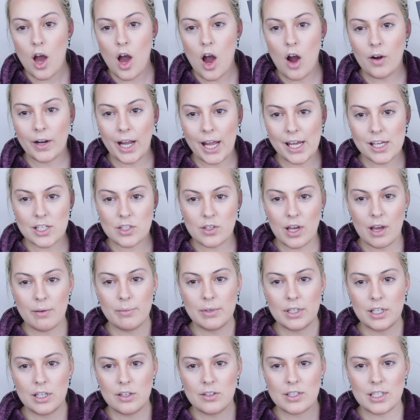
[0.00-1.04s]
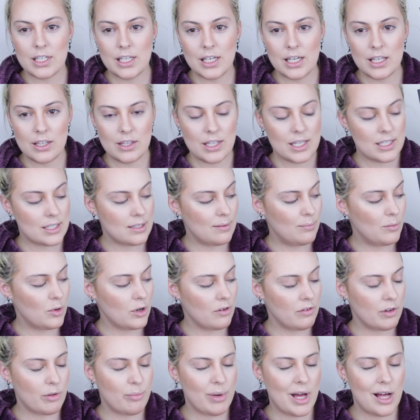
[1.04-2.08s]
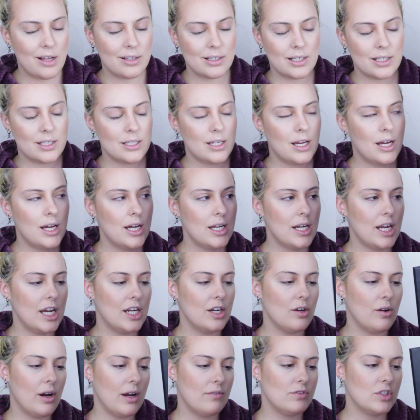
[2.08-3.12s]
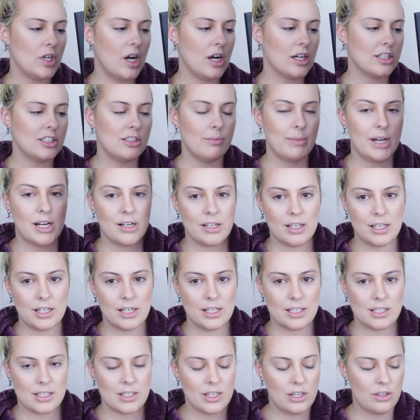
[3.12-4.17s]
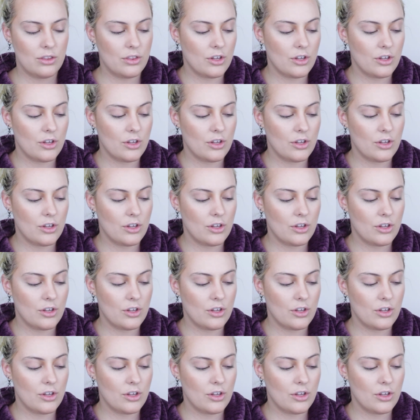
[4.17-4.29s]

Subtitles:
Okay, so I've been using this Morphe palette a ton. I know I've talked about it. It is the